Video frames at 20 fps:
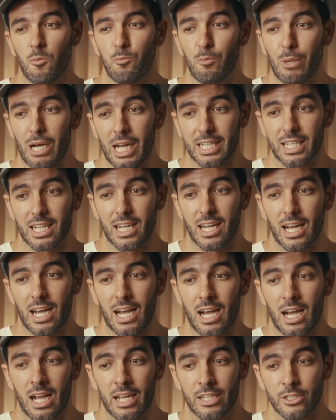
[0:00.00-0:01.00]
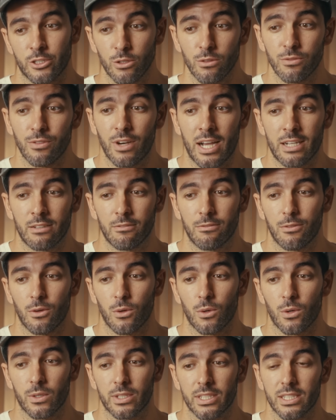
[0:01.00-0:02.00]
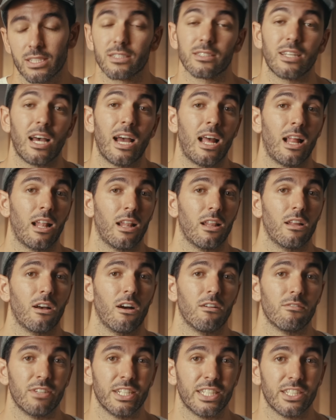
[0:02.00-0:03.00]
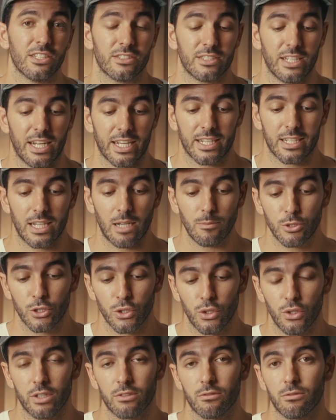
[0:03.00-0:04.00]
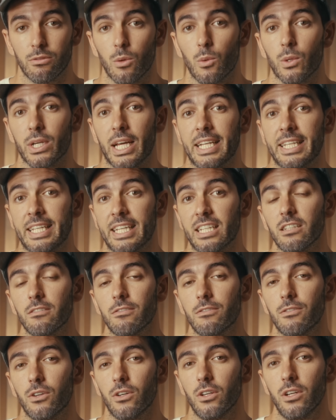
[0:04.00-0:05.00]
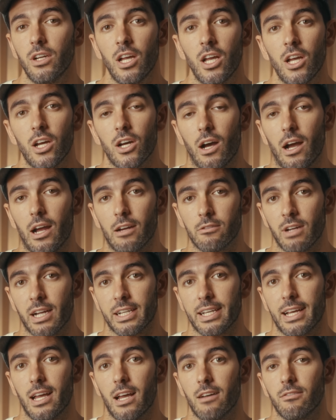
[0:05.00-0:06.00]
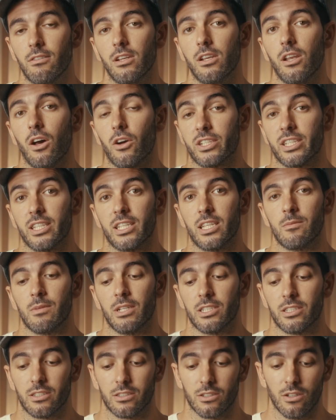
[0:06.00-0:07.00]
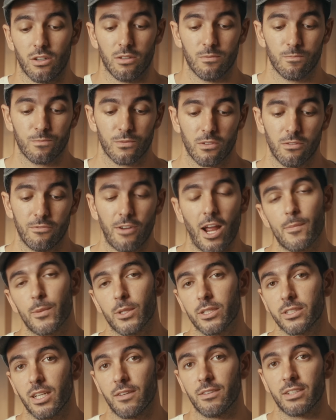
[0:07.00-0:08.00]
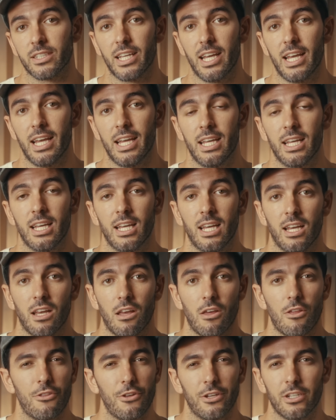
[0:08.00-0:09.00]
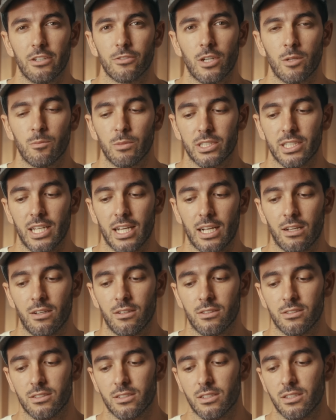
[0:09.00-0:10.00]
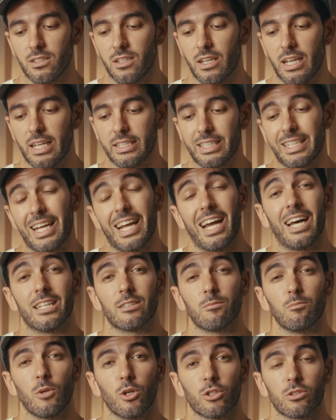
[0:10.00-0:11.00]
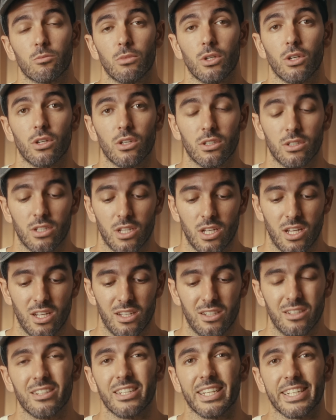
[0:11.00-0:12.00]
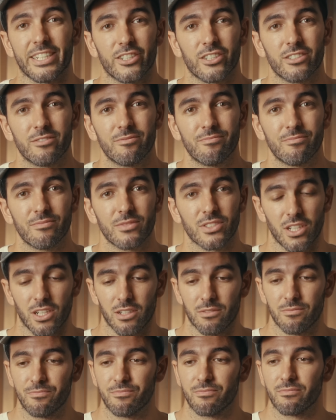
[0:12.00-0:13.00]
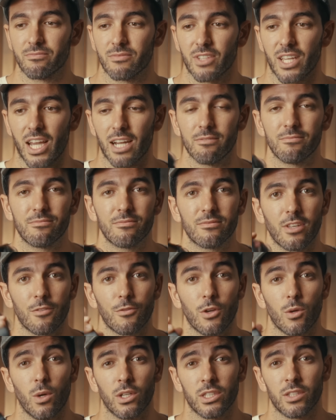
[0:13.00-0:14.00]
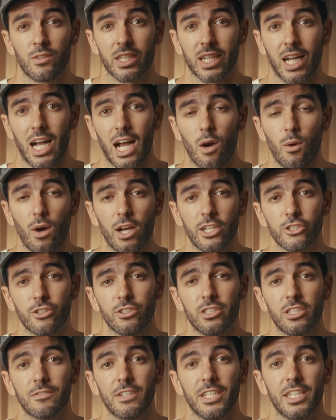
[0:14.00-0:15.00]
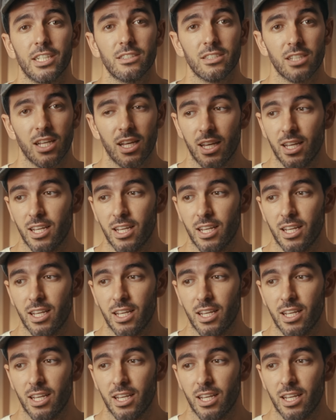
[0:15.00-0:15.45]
but I do find for the style of videos that I capture and for what I need it for, I'd rather have a log image. So 5.7K, 30 frames per second, and then I add motion blur later. So yeah, if you're wondering how I shoot these videos,